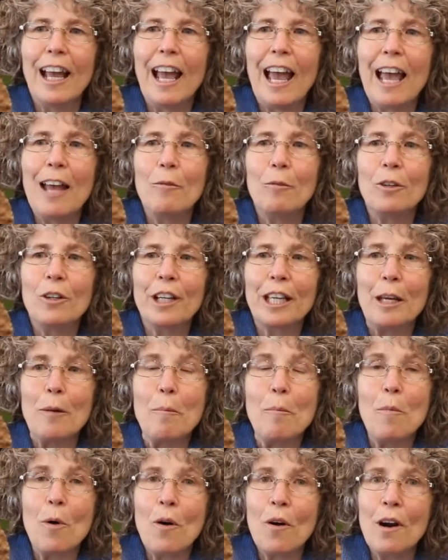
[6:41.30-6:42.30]
And we'll get
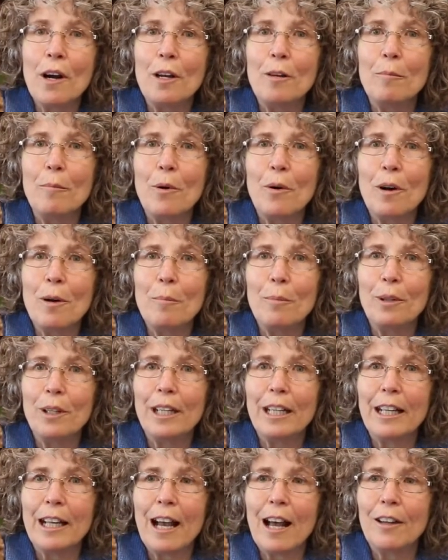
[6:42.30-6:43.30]
more and more
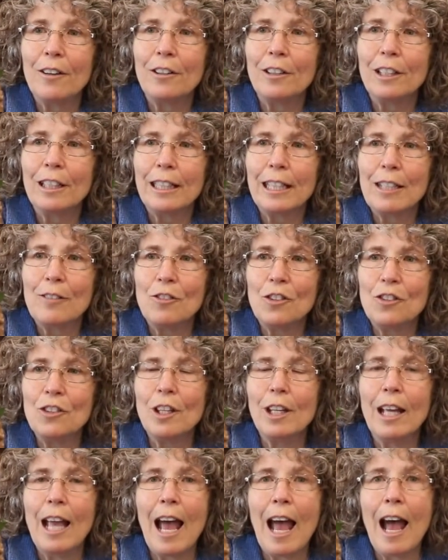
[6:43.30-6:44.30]
pretty colored leaves
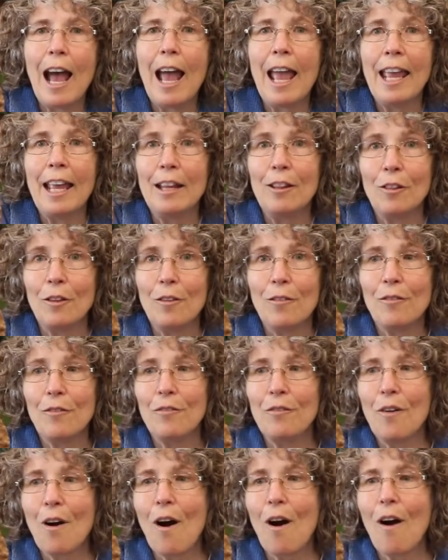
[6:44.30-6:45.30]
in the
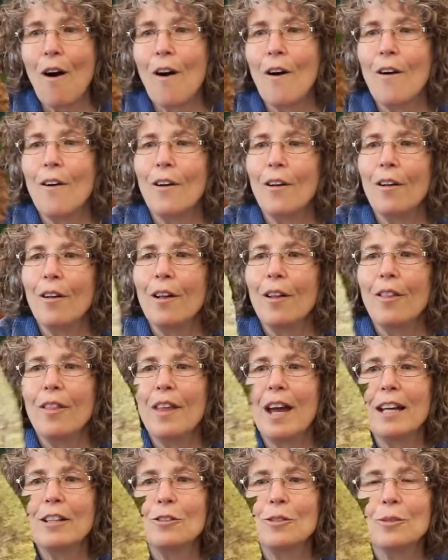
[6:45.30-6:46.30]
fall.
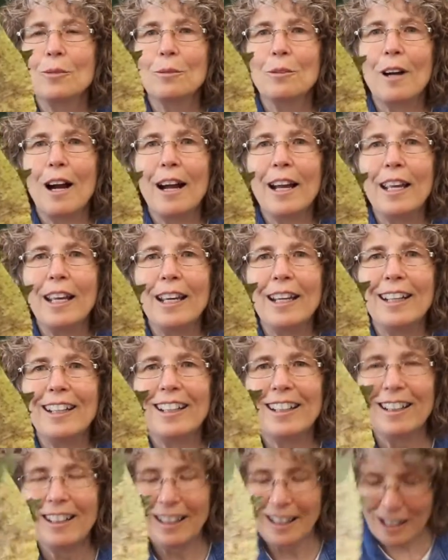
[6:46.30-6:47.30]
That's right.
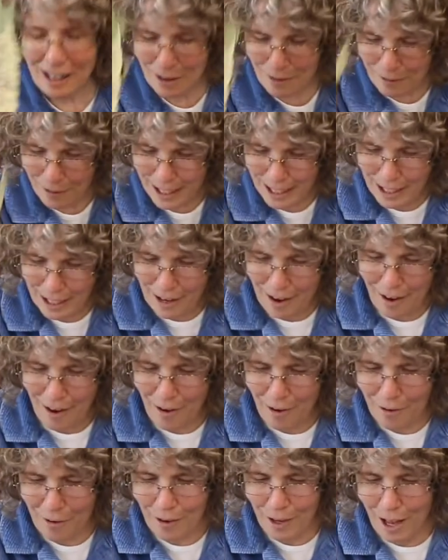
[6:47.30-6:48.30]
There we
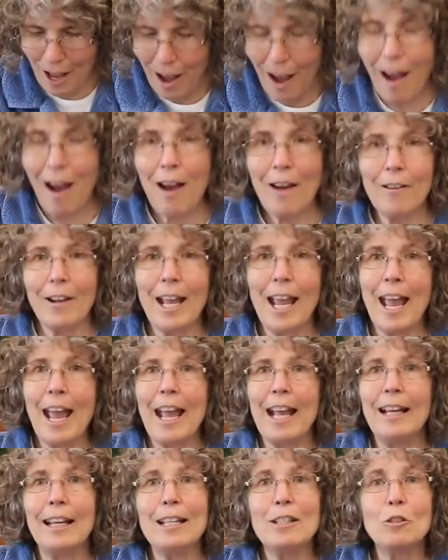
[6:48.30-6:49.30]
go.
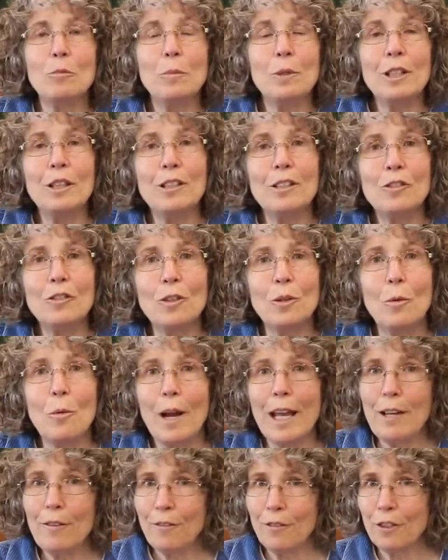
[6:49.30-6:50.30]
Okay, let's put this
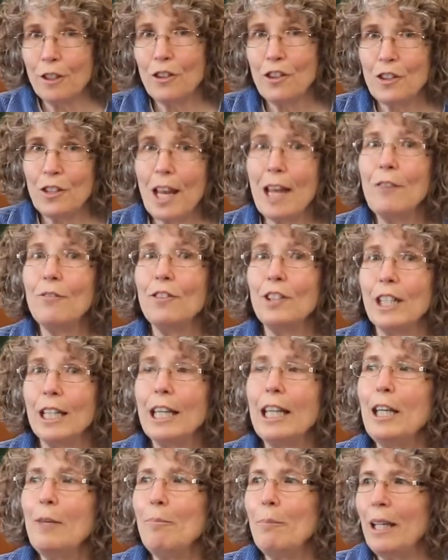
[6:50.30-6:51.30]
away for
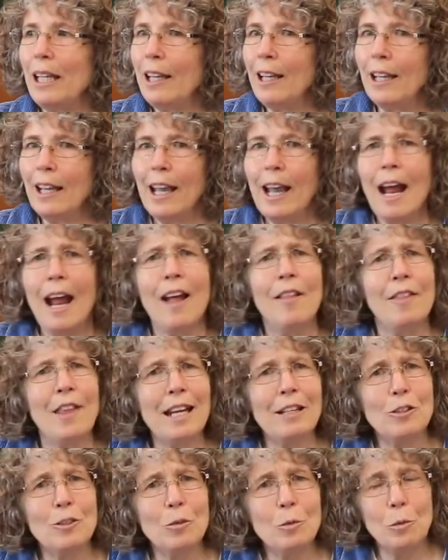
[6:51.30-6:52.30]
safekeeping.
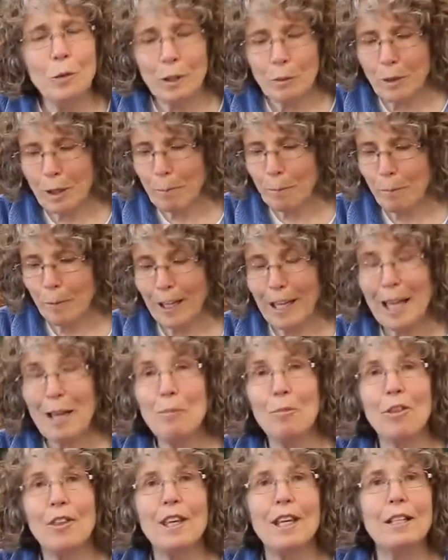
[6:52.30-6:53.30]
That's when we
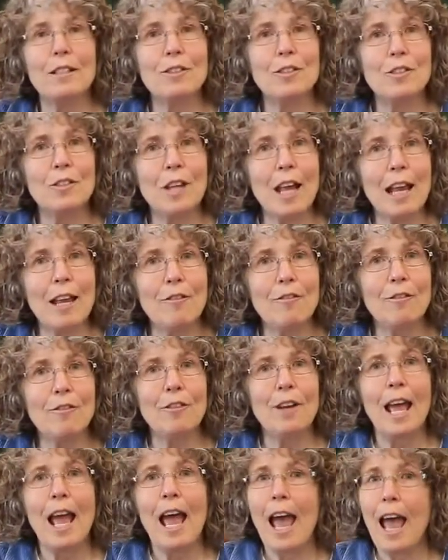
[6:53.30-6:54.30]
keep things safe
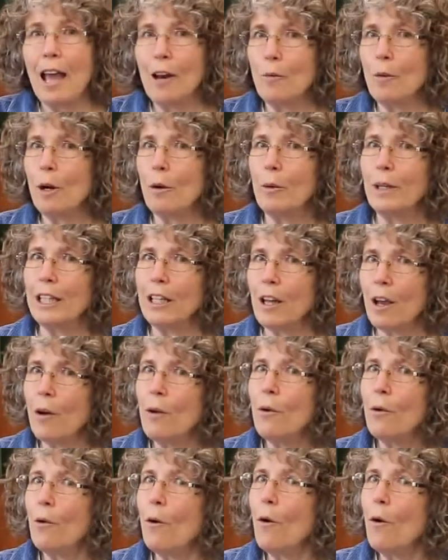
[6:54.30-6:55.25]
and where we know